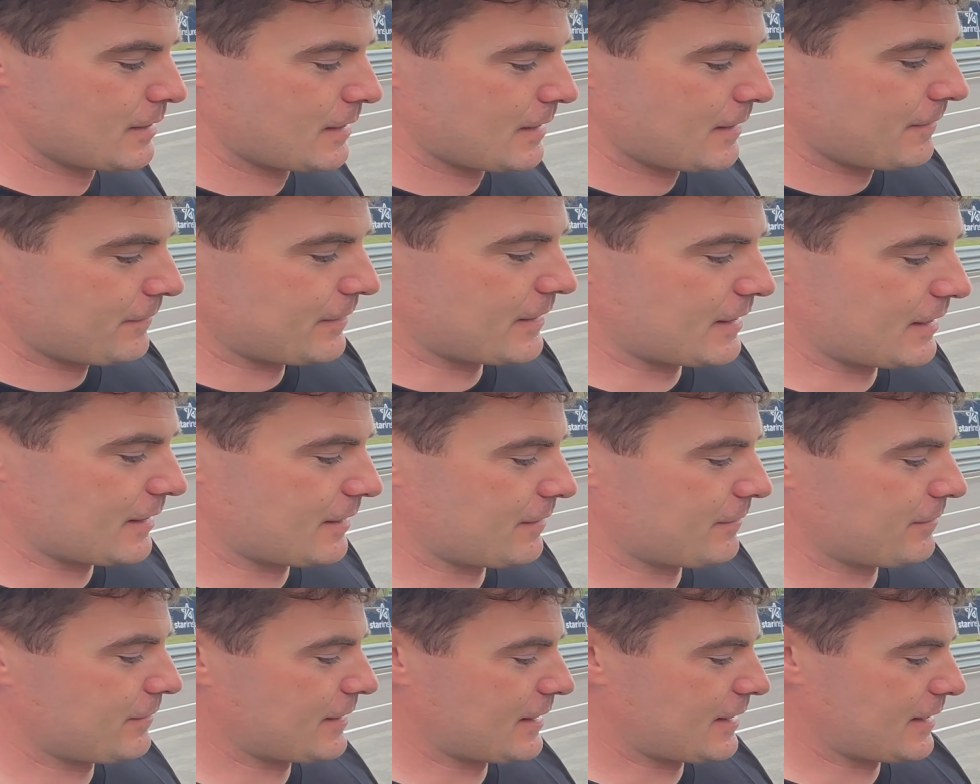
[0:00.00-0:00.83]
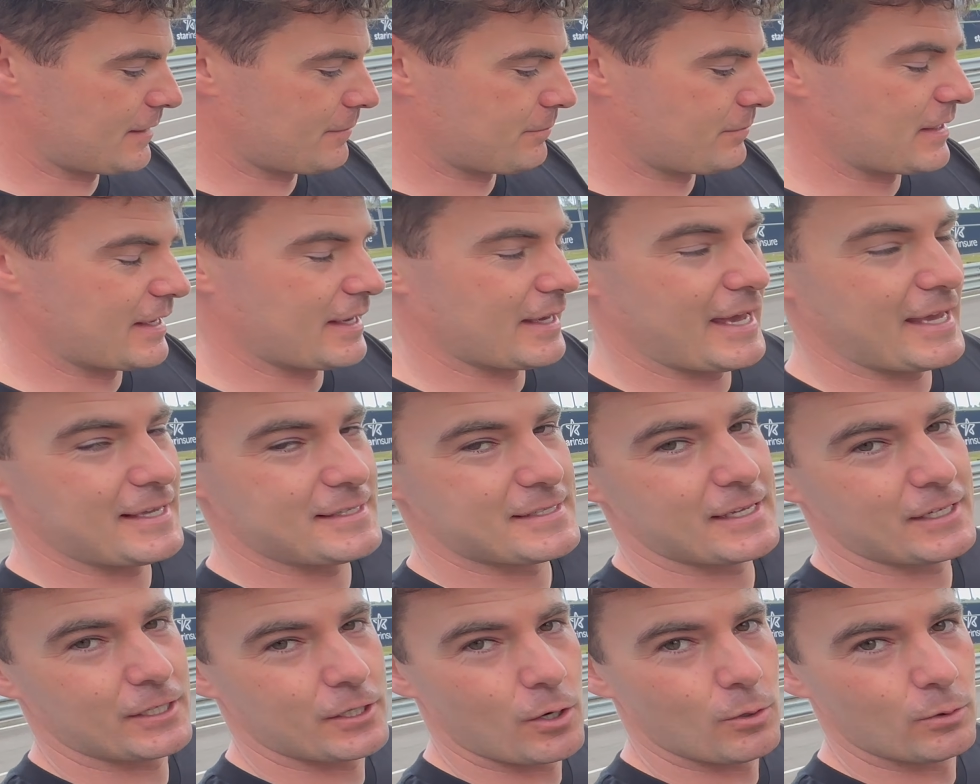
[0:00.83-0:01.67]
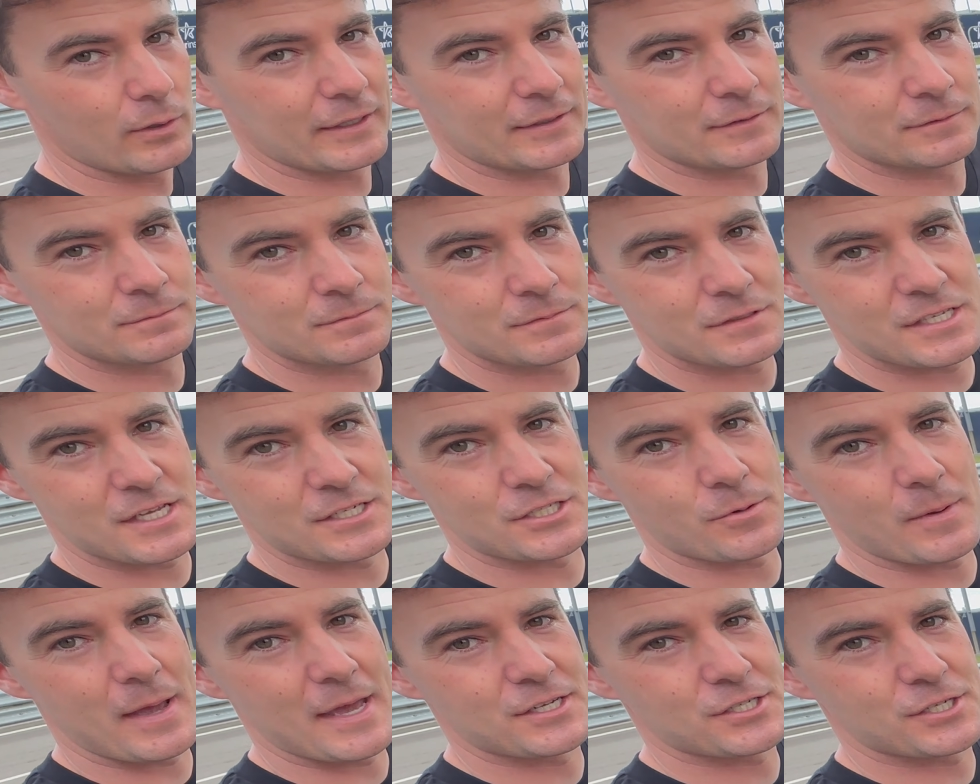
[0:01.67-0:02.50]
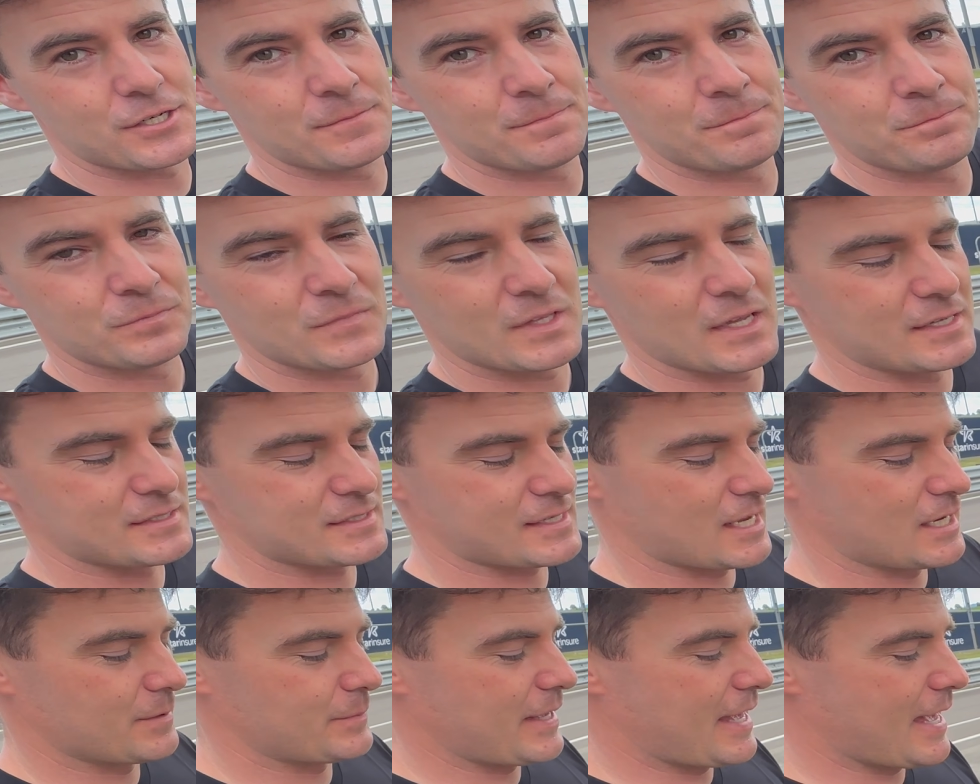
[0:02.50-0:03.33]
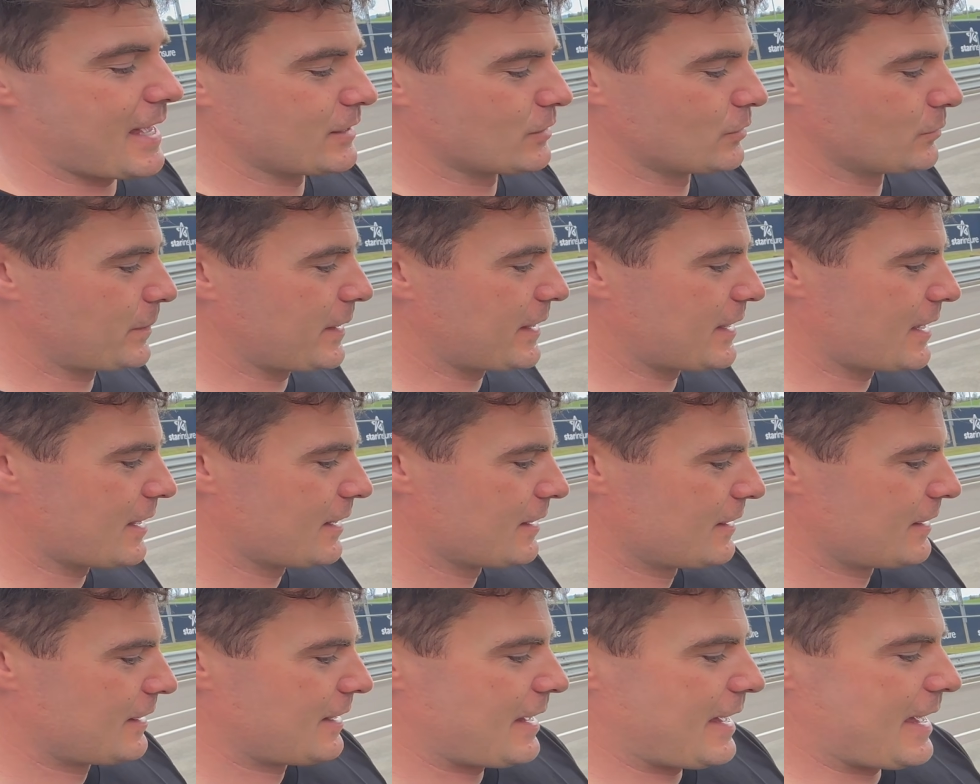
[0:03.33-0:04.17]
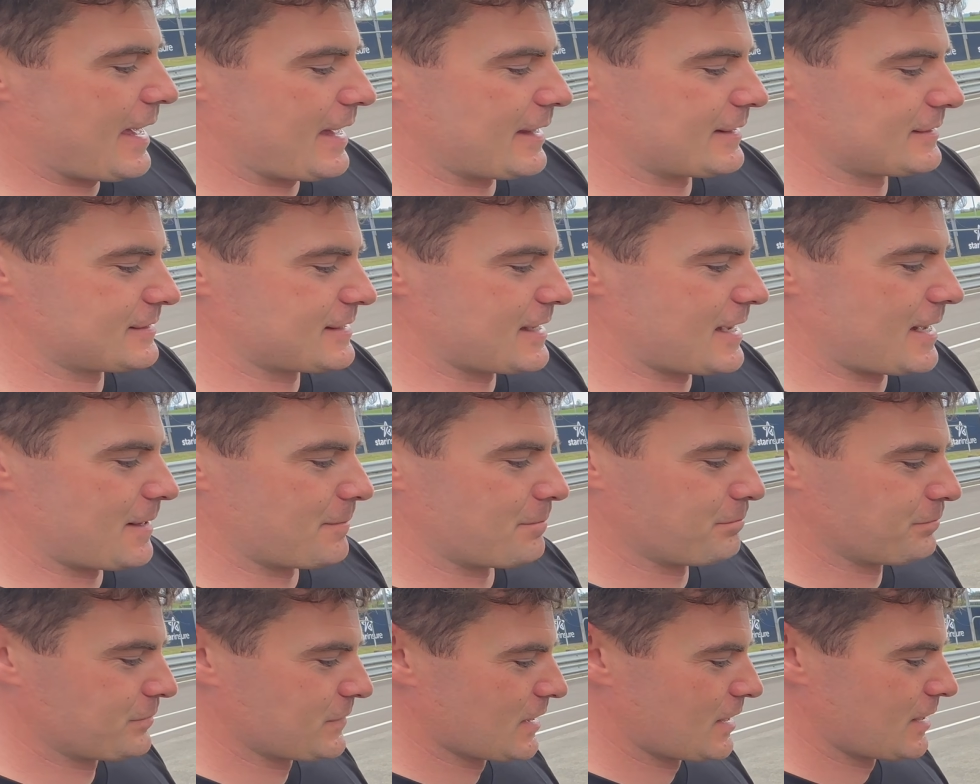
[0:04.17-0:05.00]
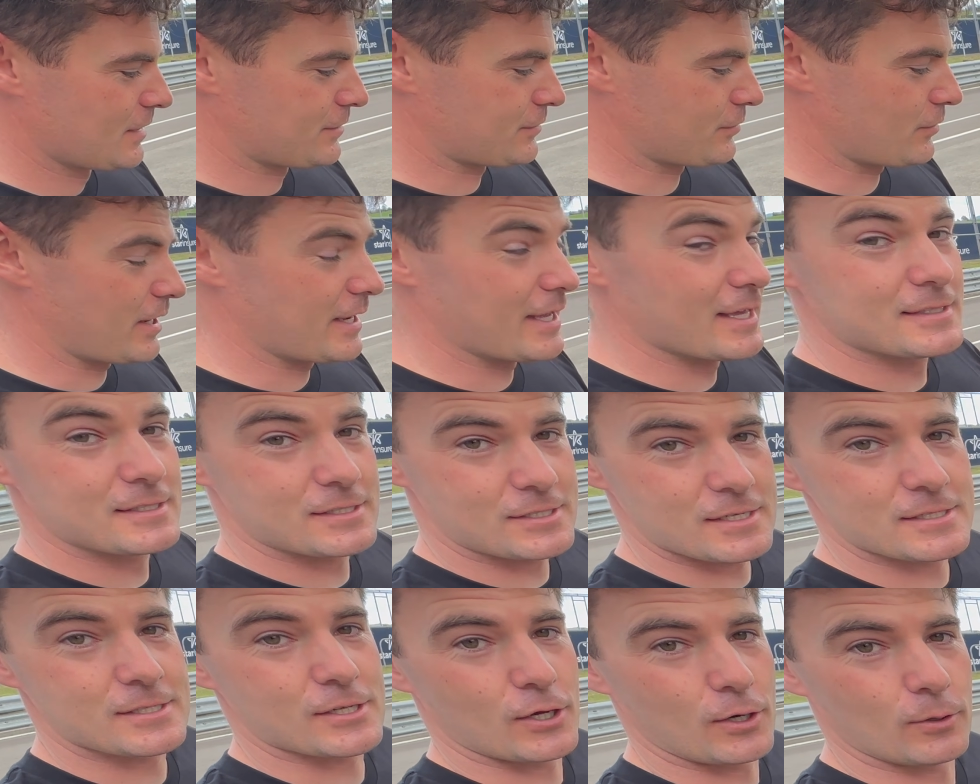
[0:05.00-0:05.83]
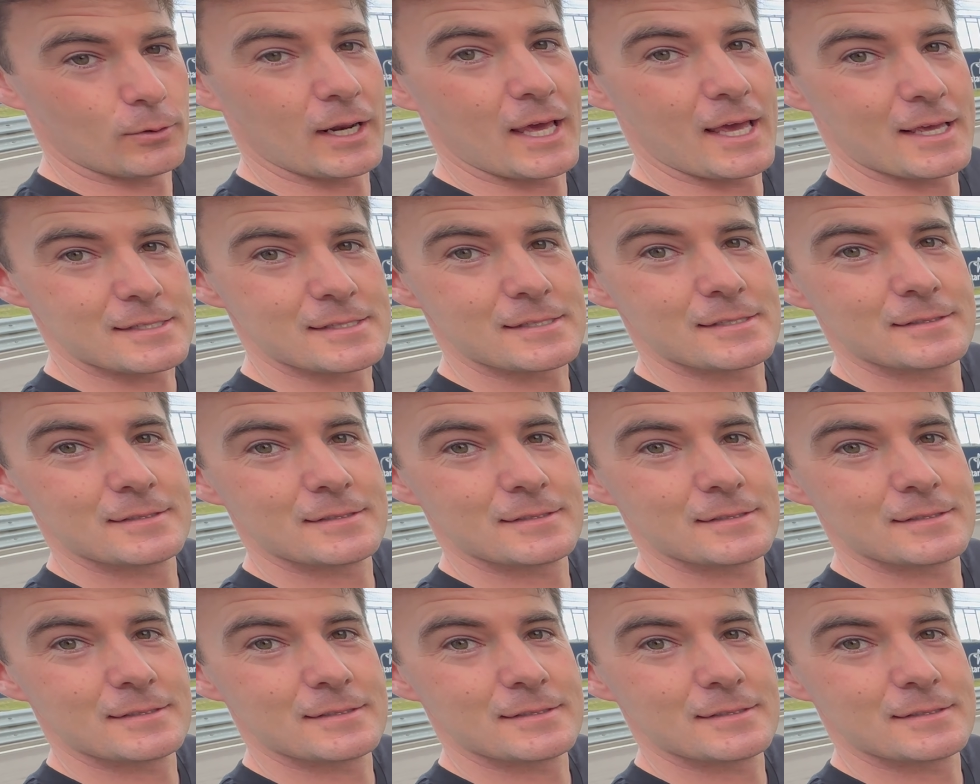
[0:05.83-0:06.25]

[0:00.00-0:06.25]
the heating cooling situation is going to be handled better, and 3, it's just cool as.